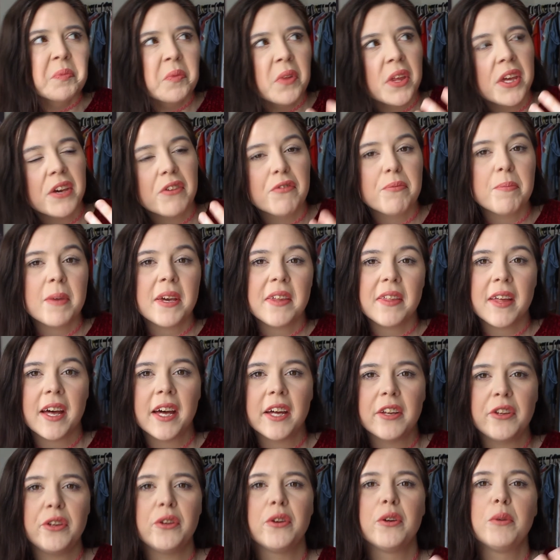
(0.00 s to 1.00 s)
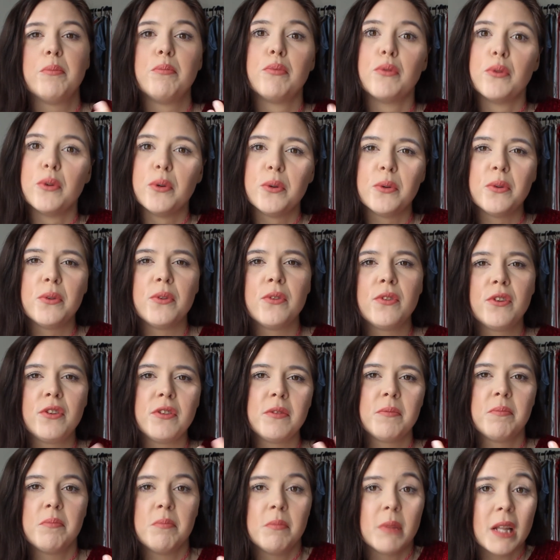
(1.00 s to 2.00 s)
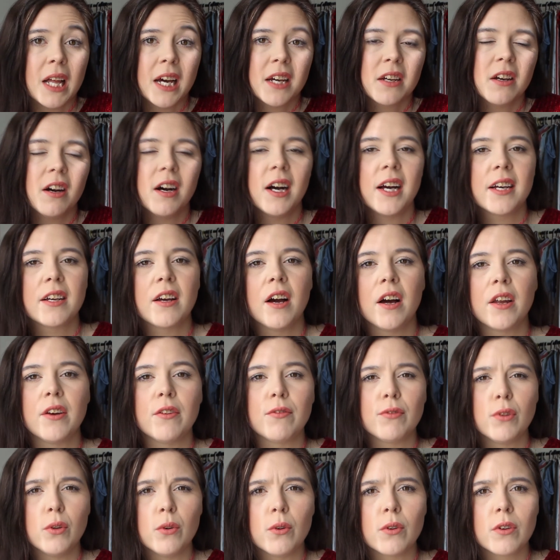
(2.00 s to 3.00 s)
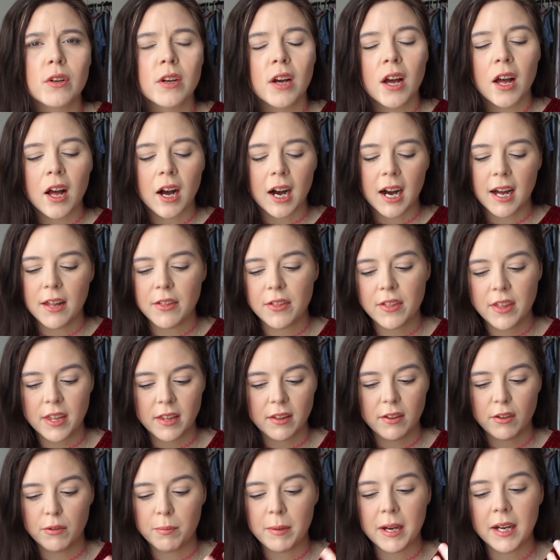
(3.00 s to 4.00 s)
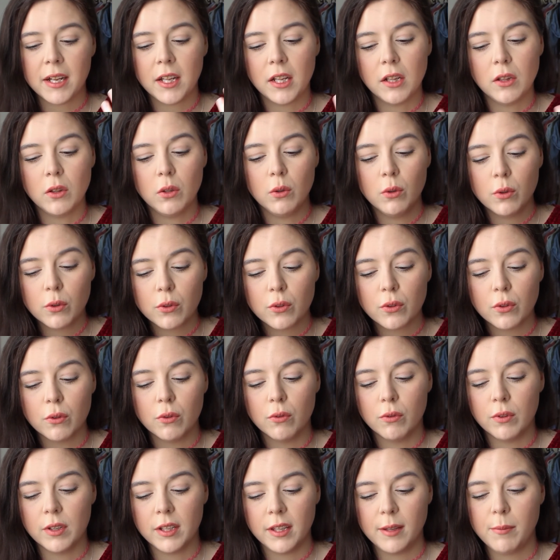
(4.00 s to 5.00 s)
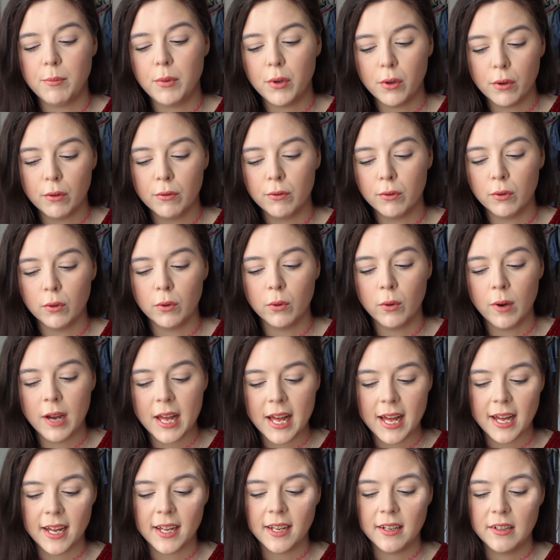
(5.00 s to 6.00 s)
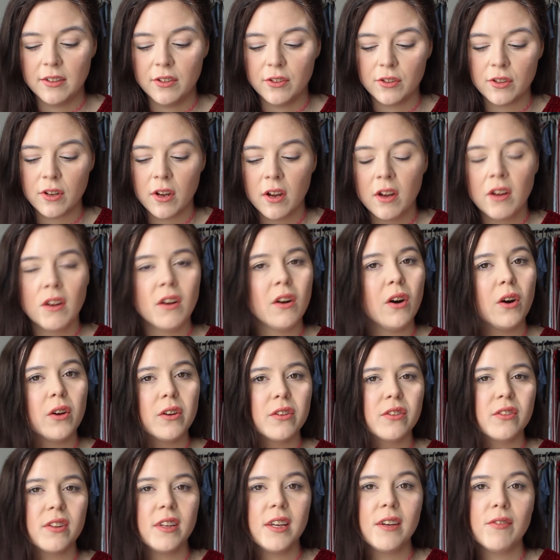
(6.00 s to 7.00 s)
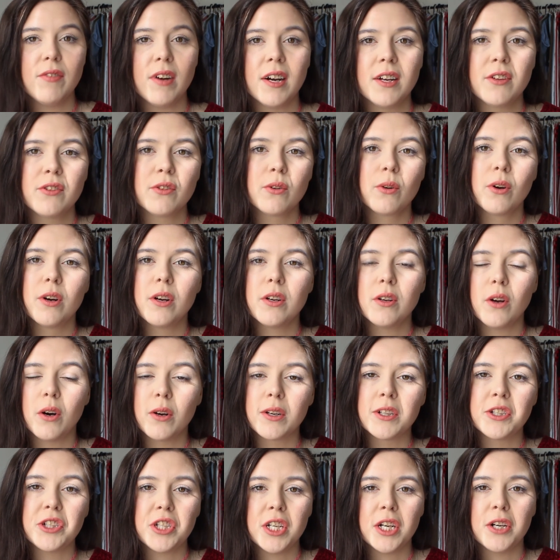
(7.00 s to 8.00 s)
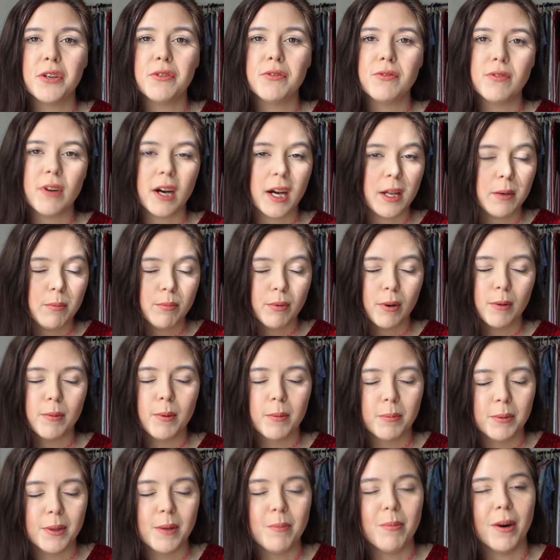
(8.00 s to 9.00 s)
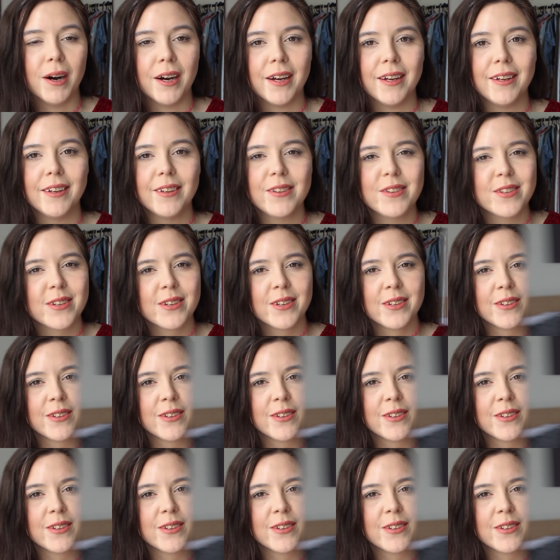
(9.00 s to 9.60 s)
give me that, you know, bruised black eye kind of look. I think this palette looks really beautiful, and honestly, if I saw it on a shelf, I'd probably buy it.